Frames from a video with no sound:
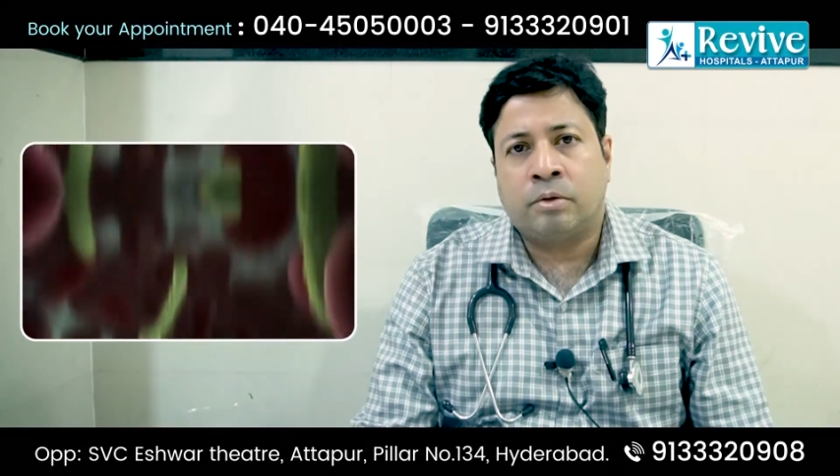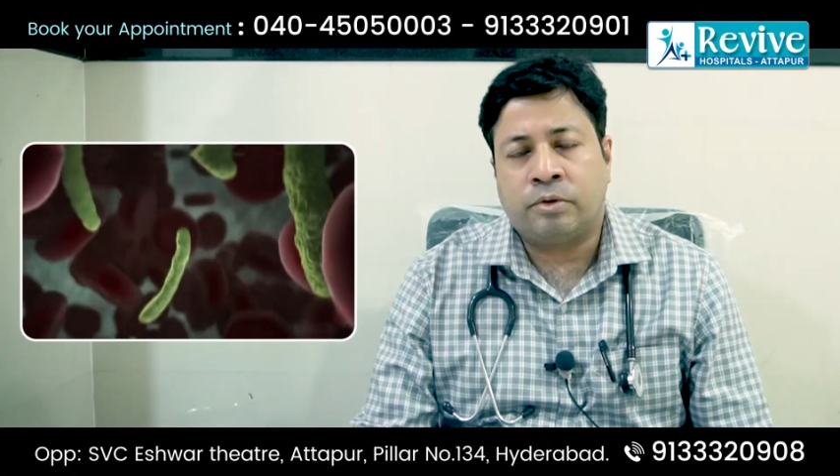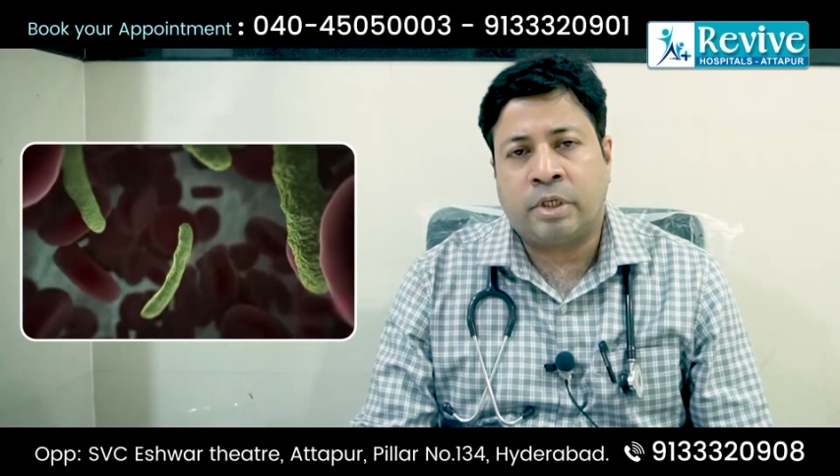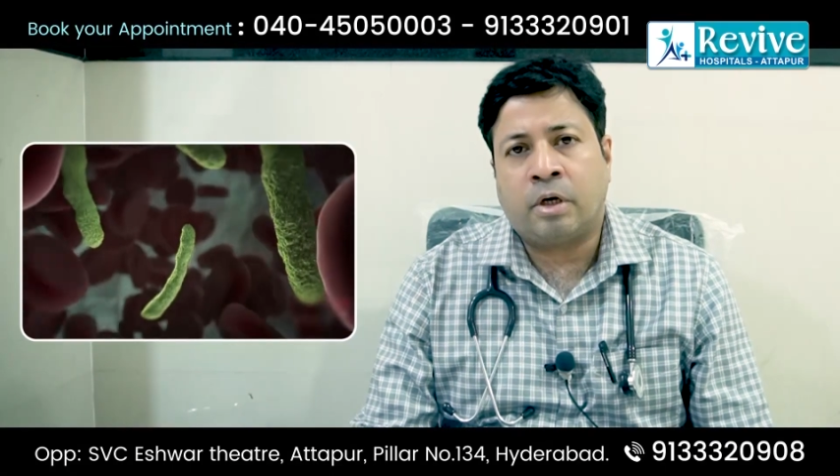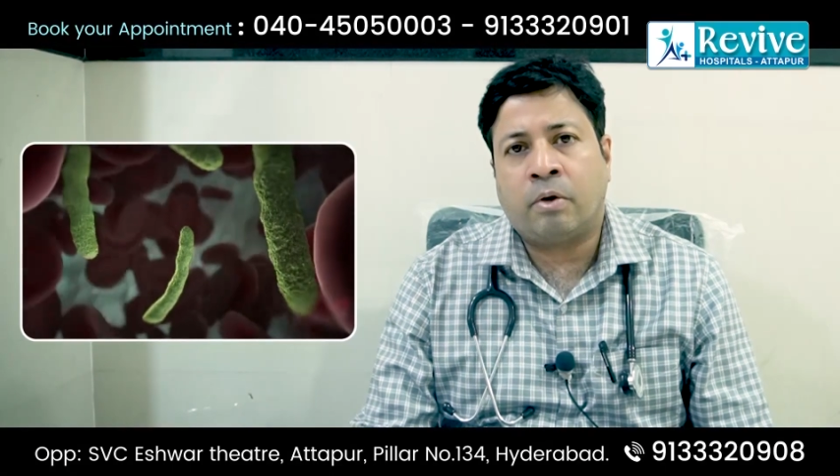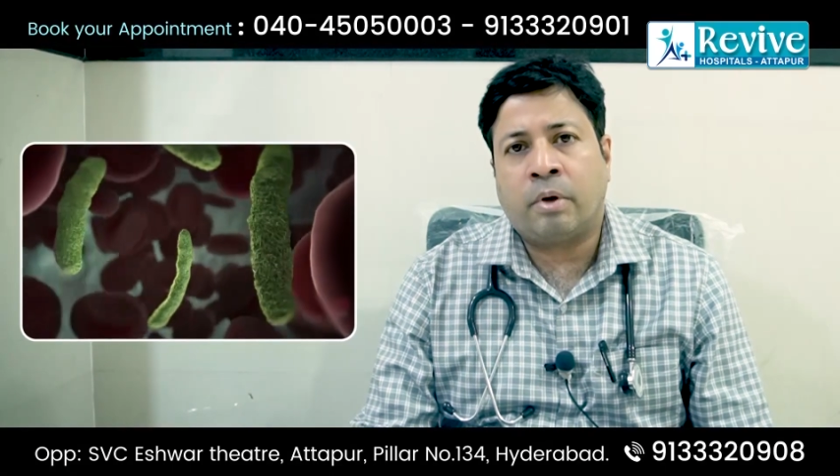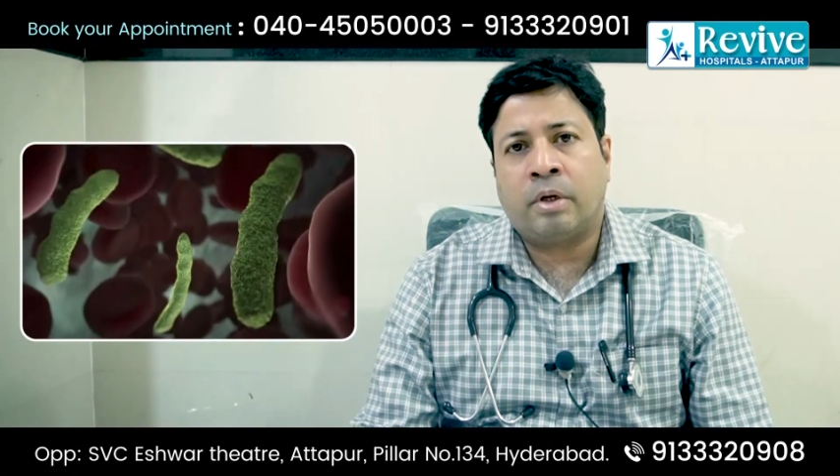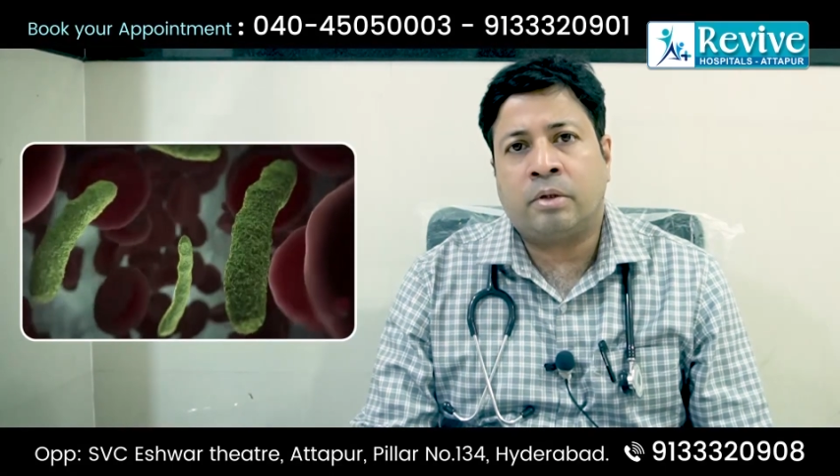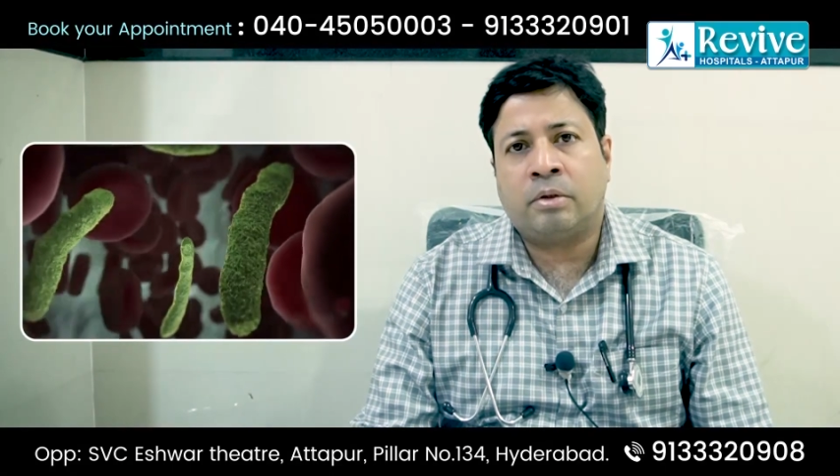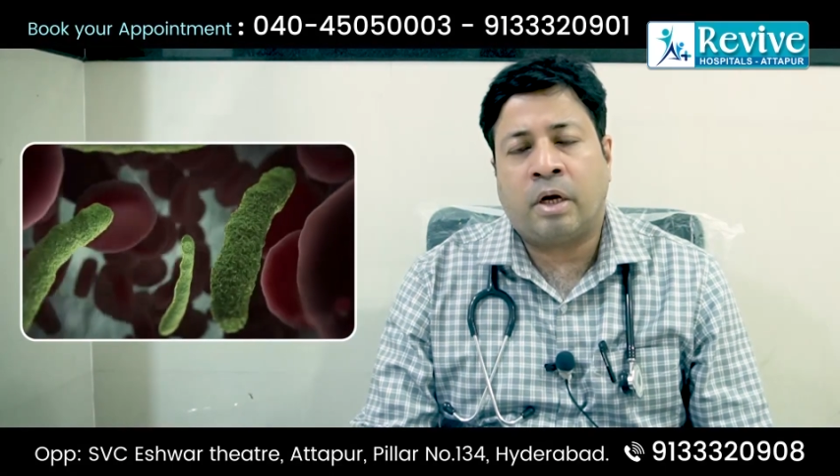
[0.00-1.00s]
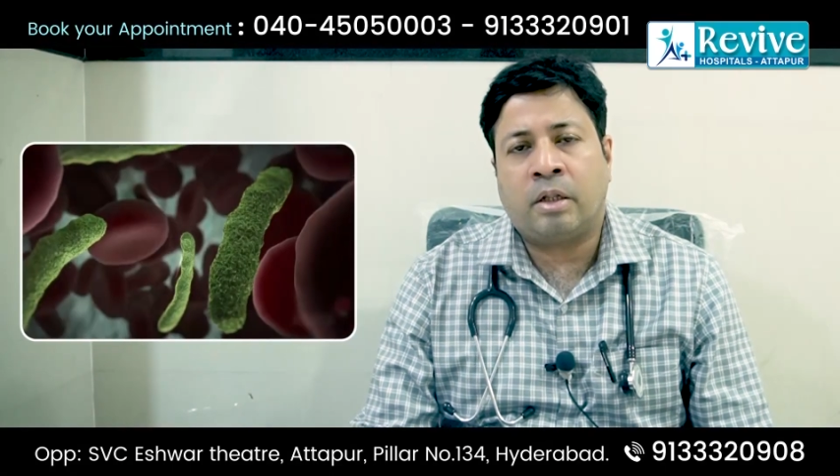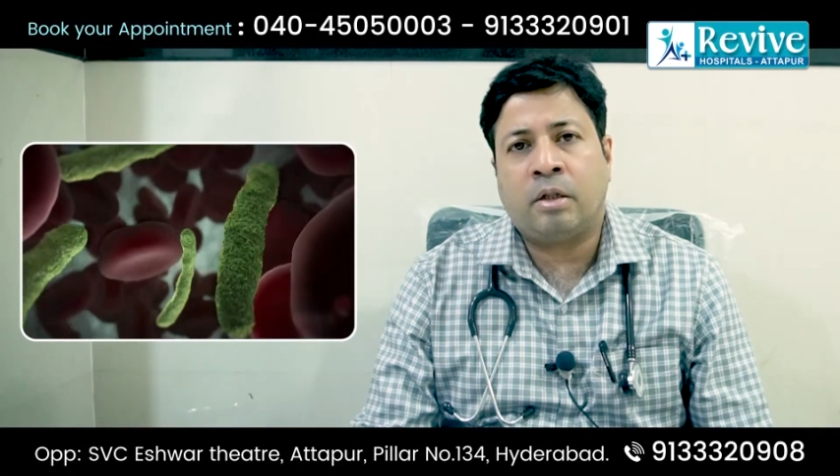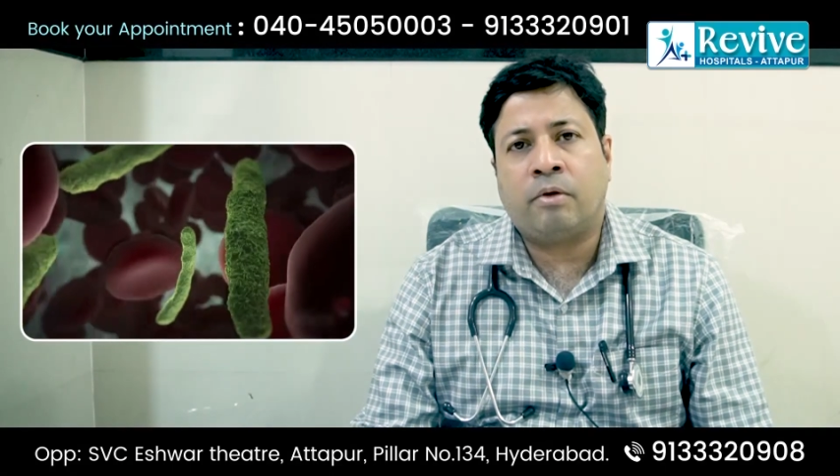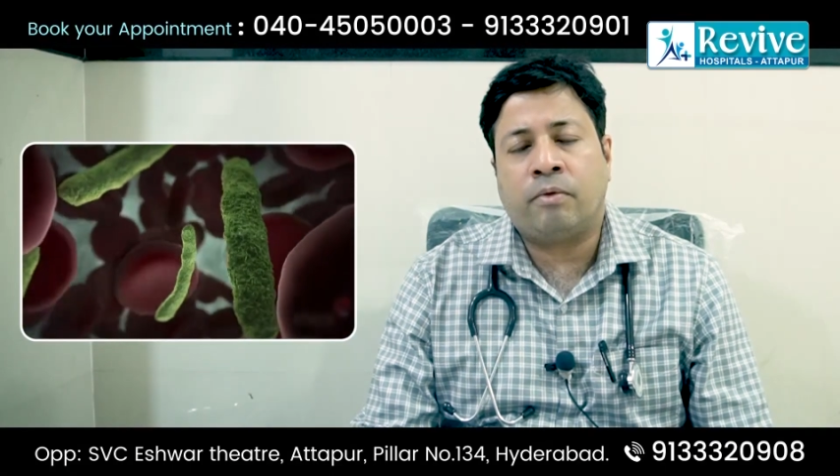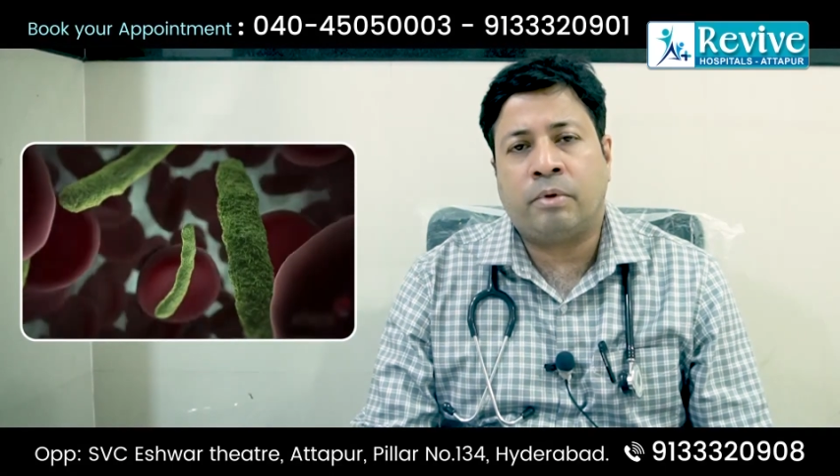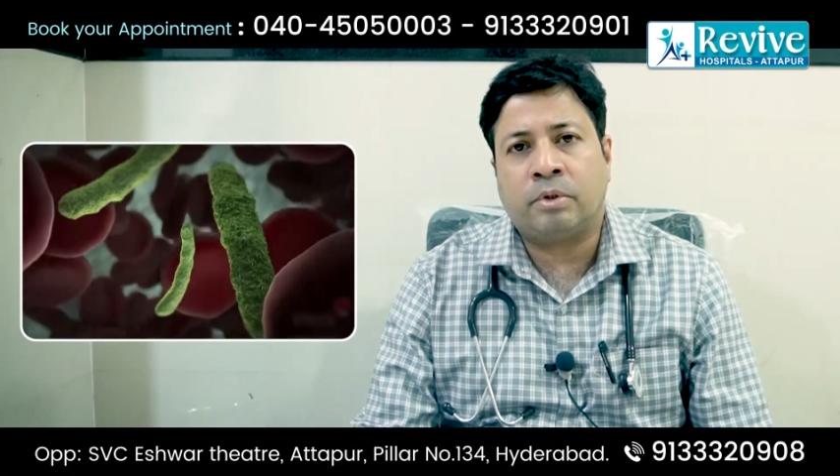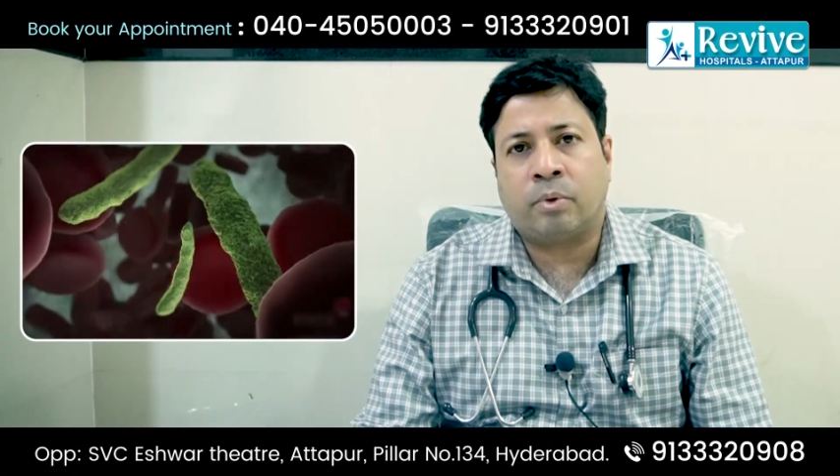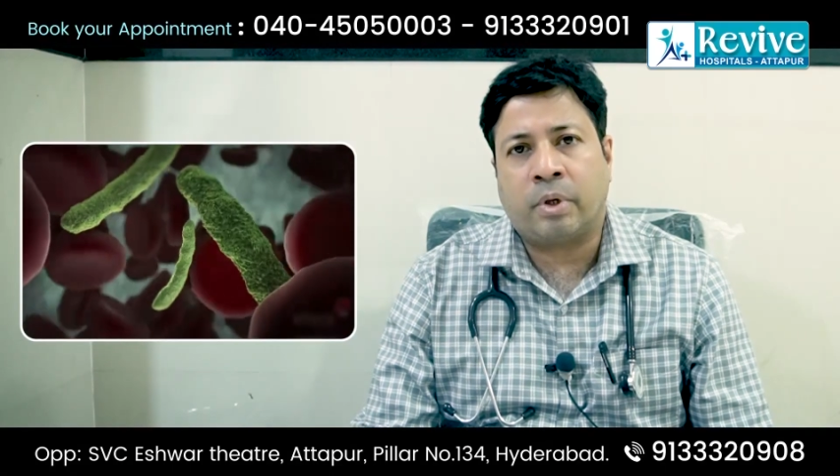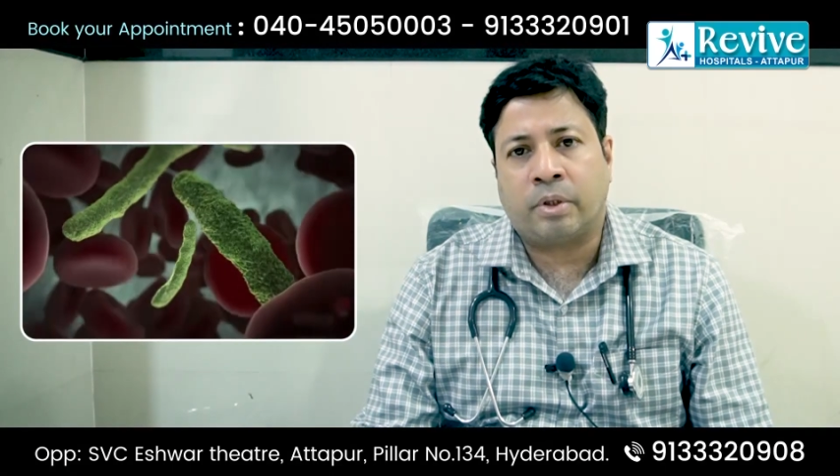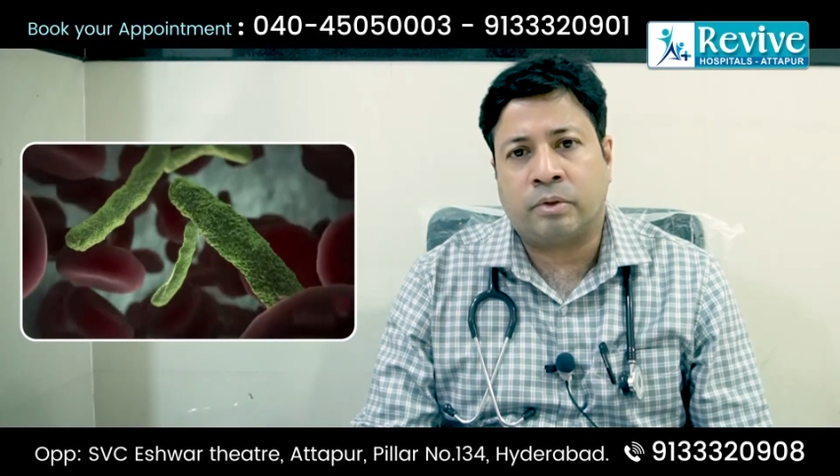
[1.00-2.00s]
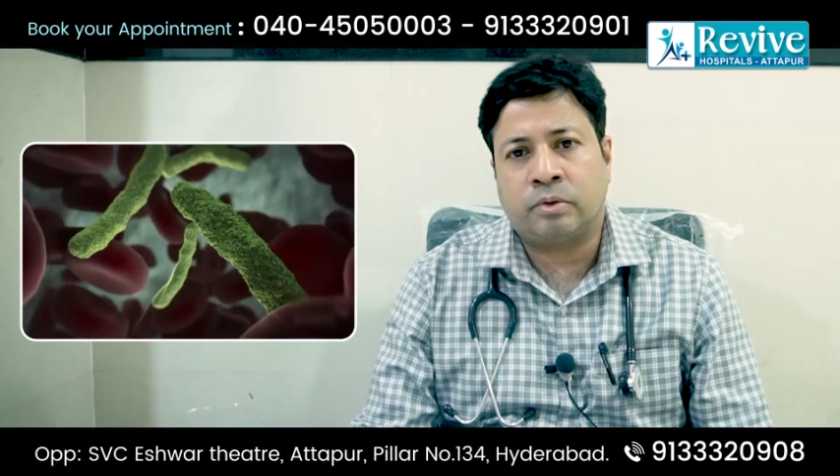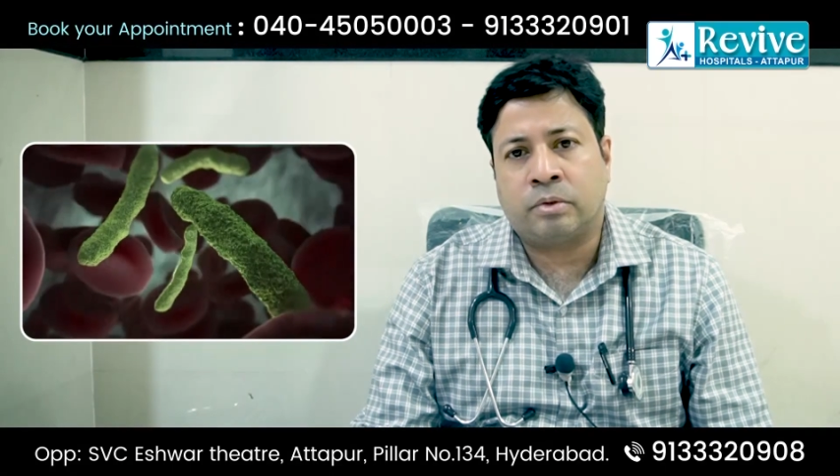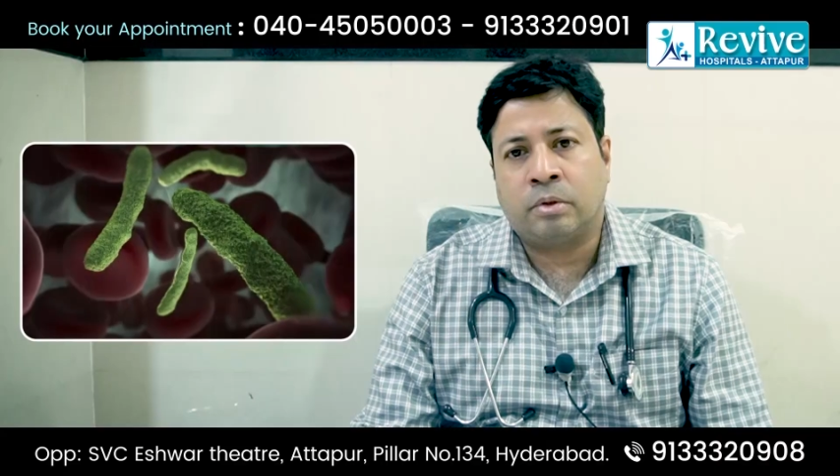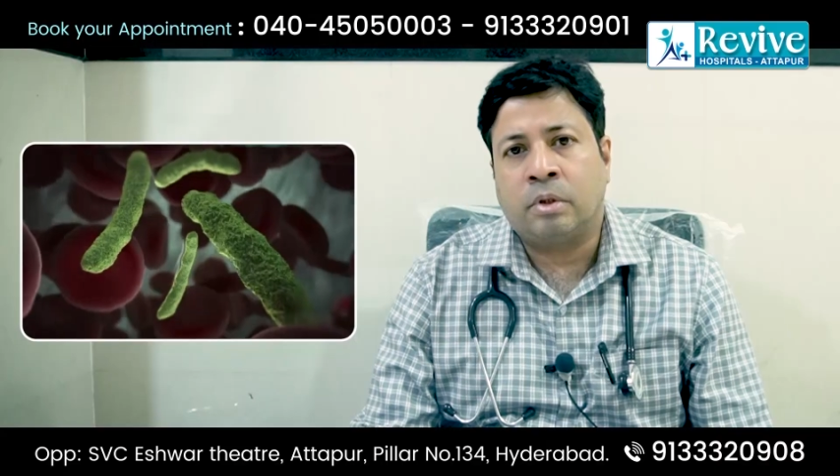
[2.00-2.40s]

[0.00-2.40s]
Zika virus and the influenza virus.